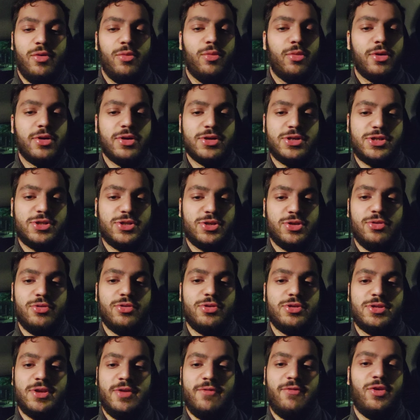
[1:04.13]
you watch
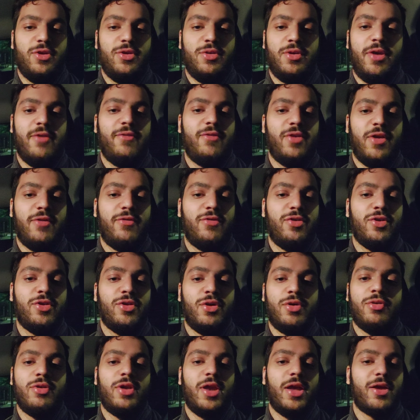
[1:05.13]
Suits, if you
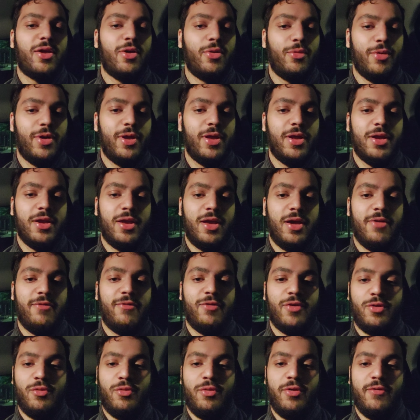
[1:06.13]
know like a real life
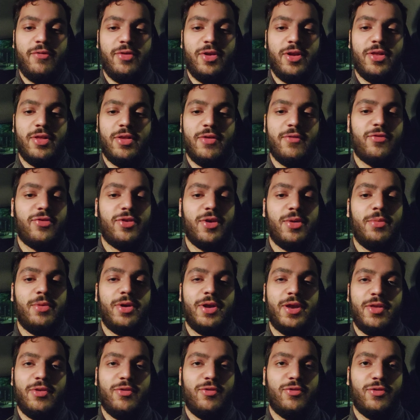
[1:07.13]
equivalent of
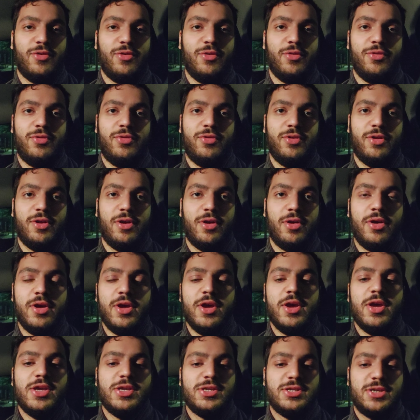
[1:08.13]
someone in Suits, you know,
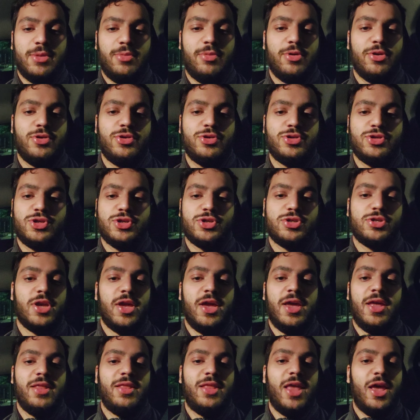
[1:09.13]
someone who's just,
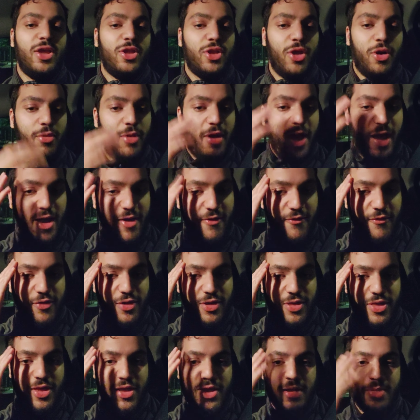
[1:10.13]
they know
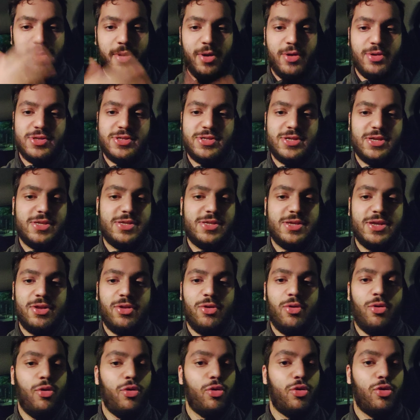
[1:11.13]
everything about city
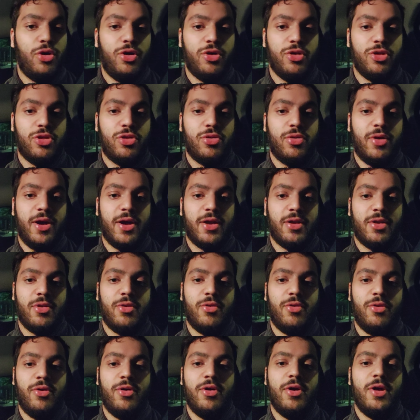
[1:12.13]
law or contract
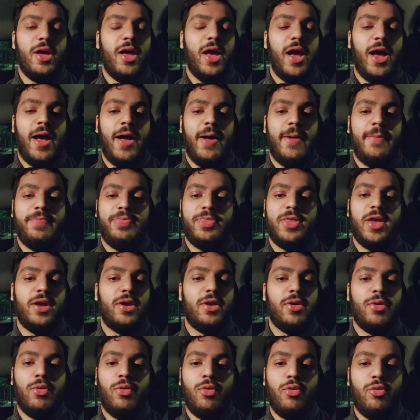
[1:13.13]
law, they
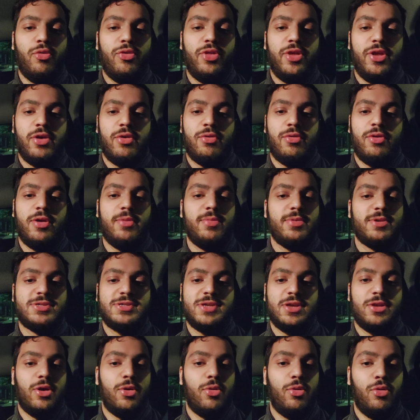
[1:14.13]
know all the agreements,
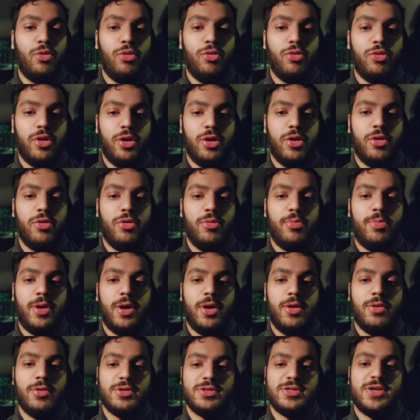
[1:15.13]
they know all the
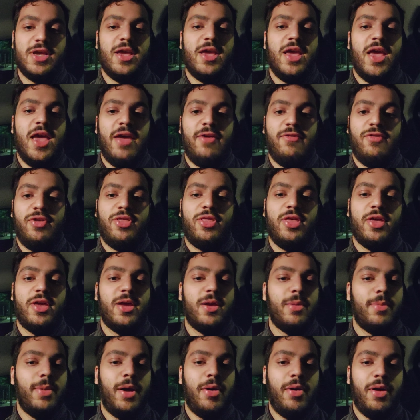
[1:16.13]
loopholes. If you think
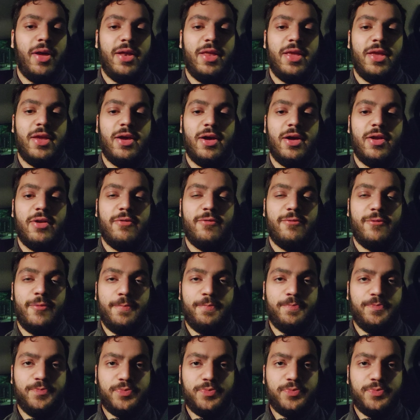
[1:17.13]
about any kind of